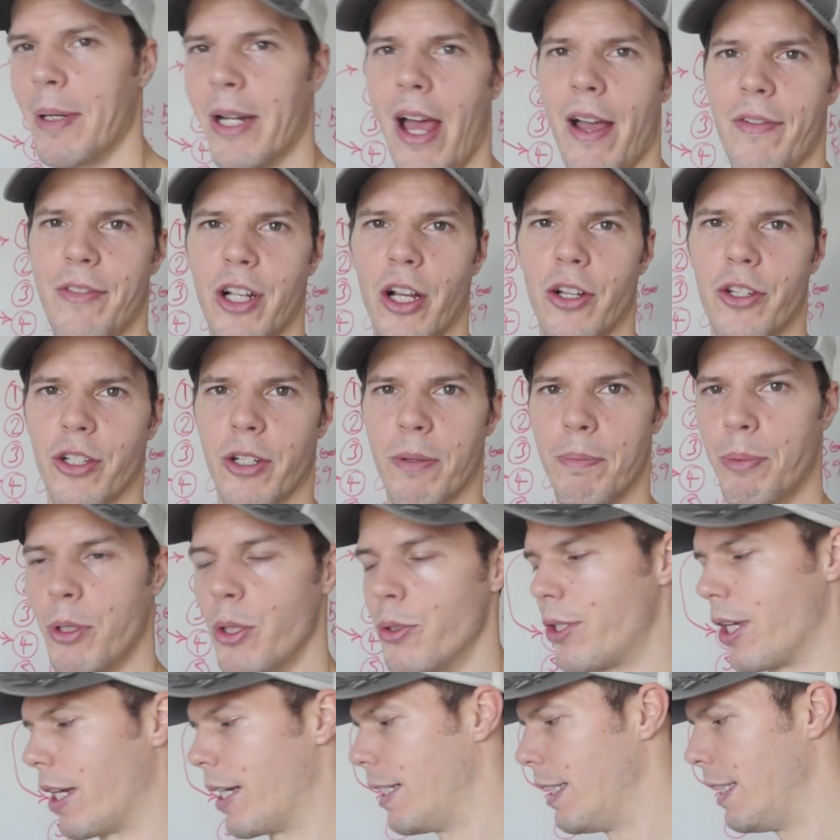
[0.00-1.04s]
I don't have to go to the
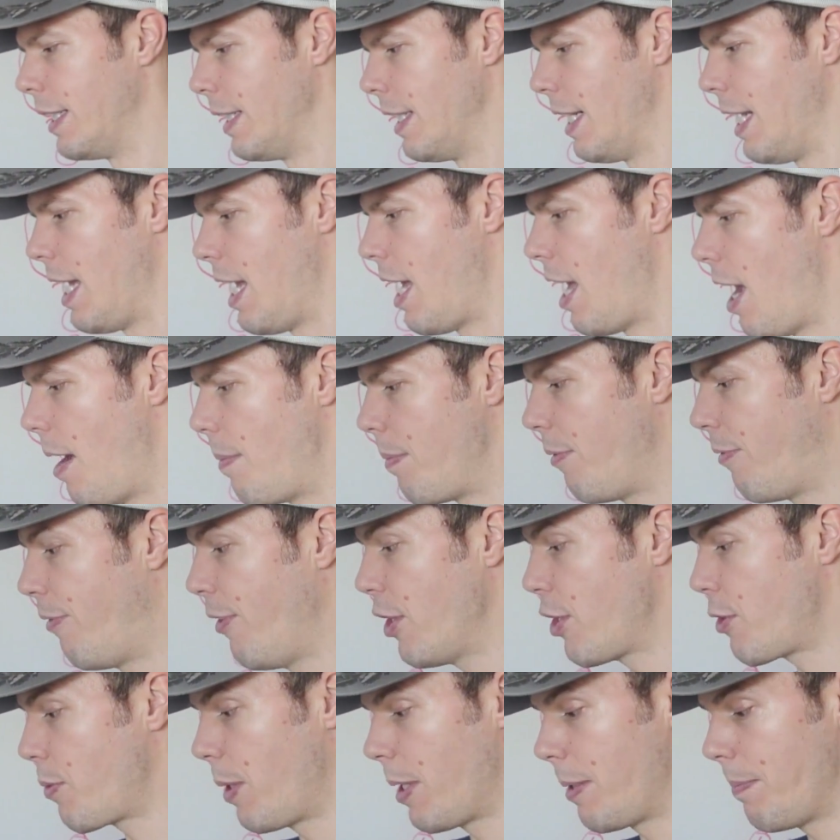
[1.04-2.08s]
computer. Um, the
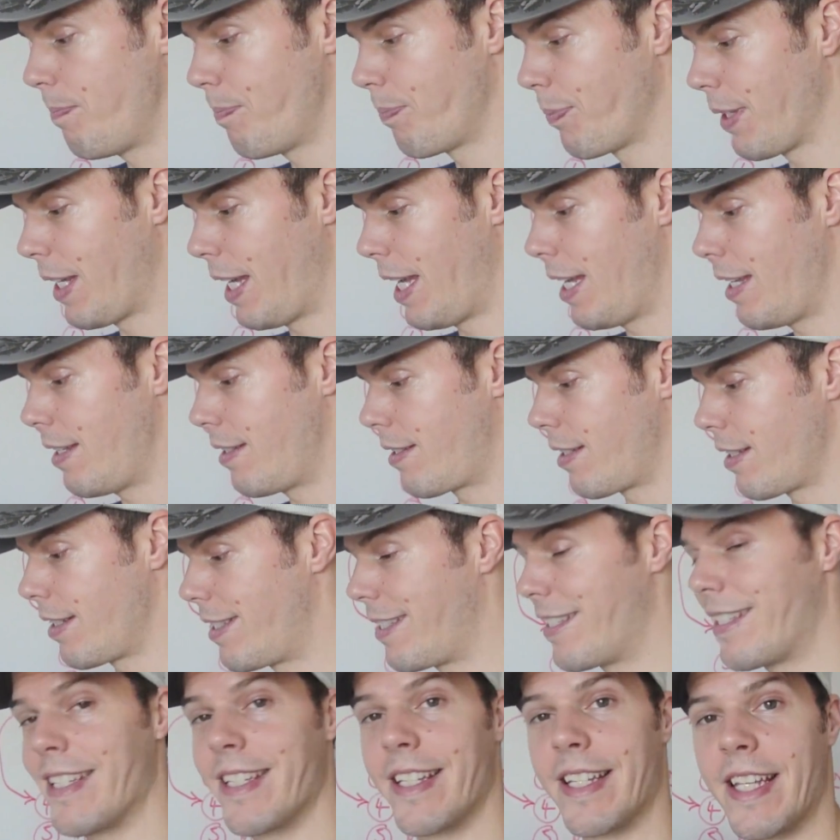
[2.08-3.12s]
first one is
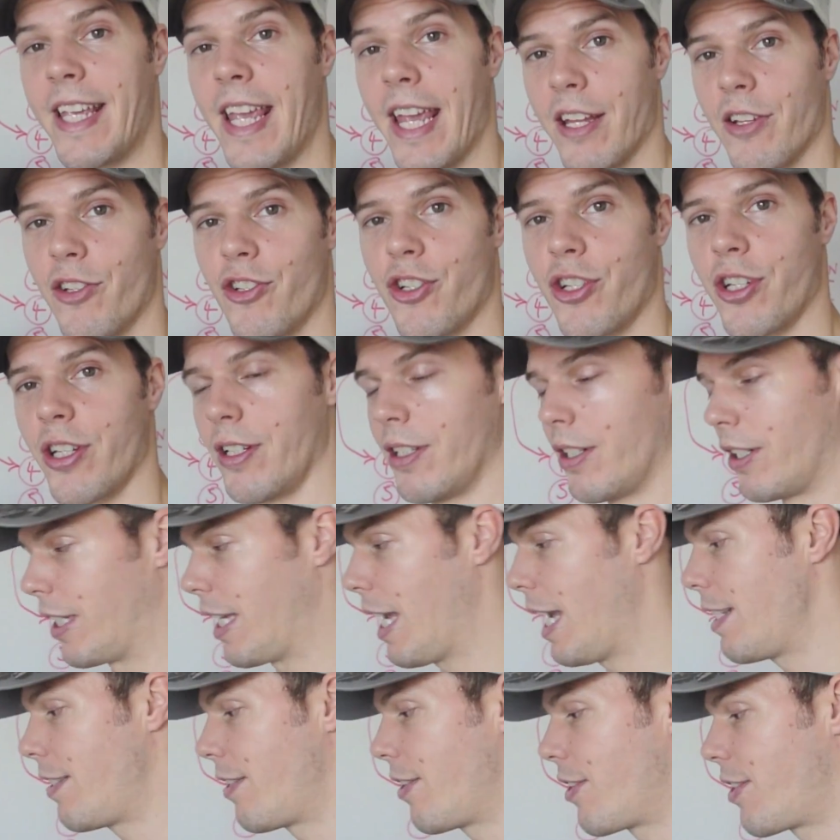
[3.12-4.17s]
Skitch,
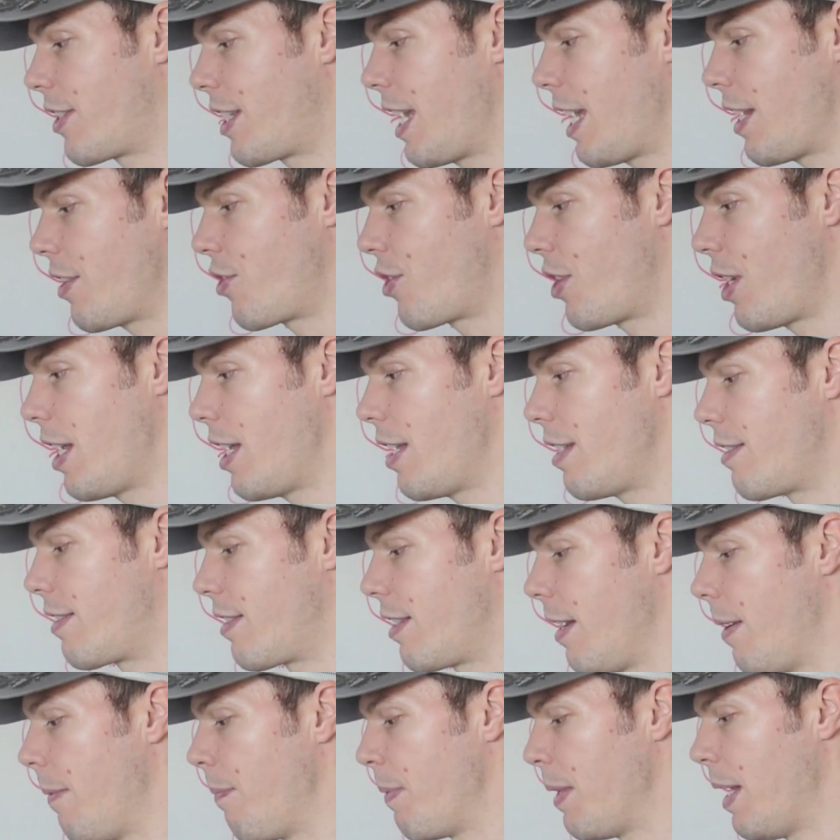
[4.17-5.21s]
okay? So Skitch
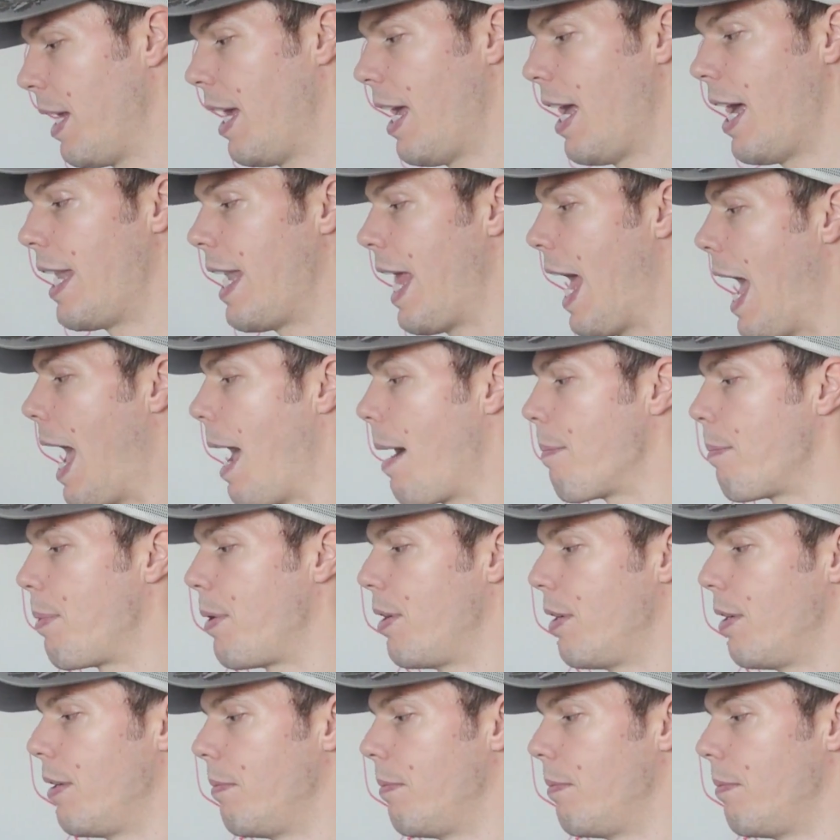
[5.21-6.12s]
is an app.